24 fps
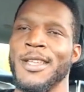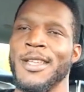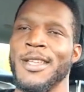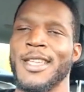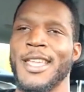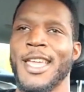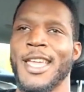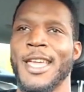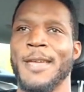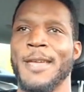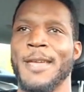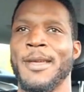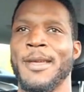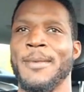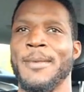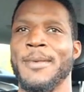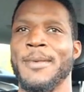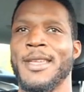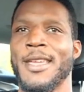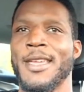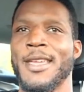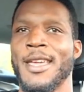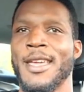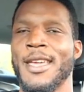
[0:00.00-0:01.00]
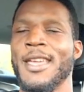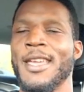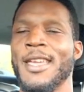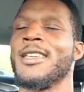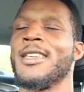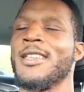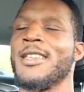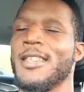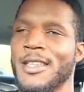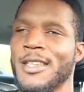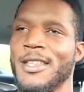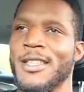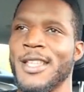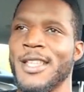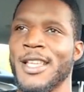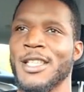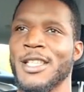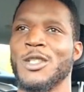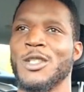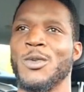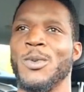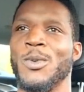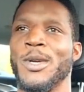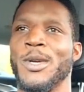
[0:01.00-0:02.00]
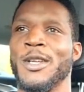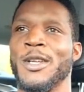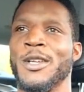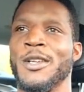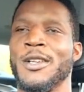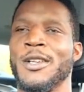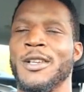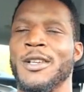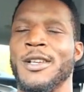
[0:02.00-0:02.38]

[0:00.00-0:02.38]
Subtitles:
KBabyK, that's Twitter.